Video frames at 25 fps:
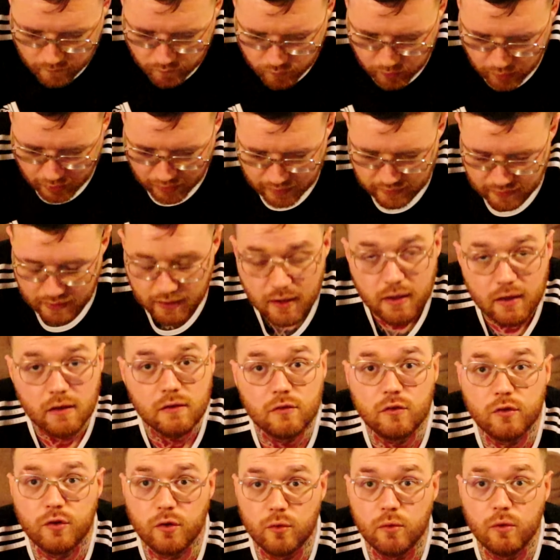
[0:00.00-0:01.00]
Right,
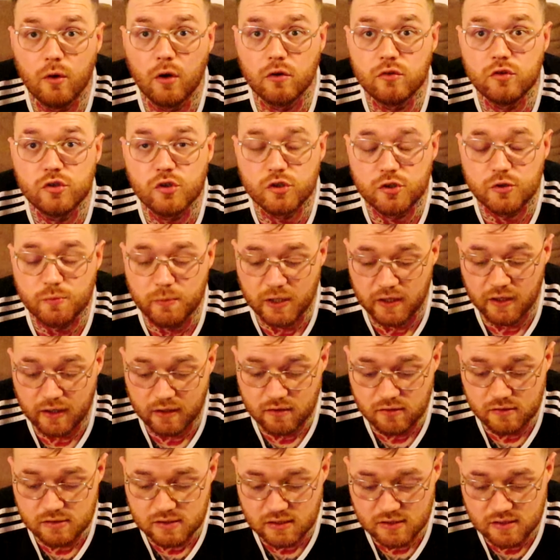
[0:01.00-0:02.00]
do not judge me here
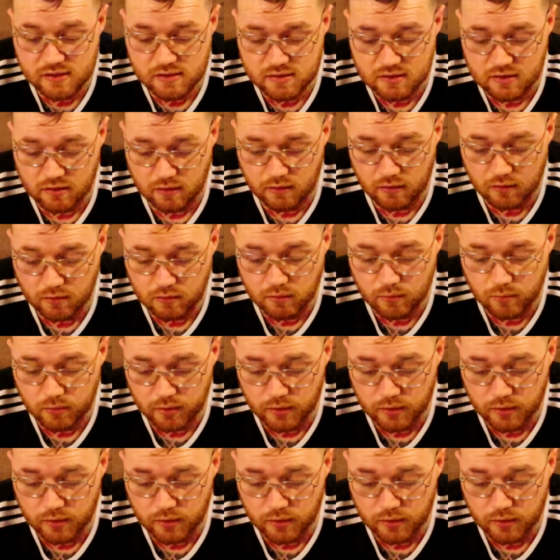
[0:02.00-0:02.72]
because this is a long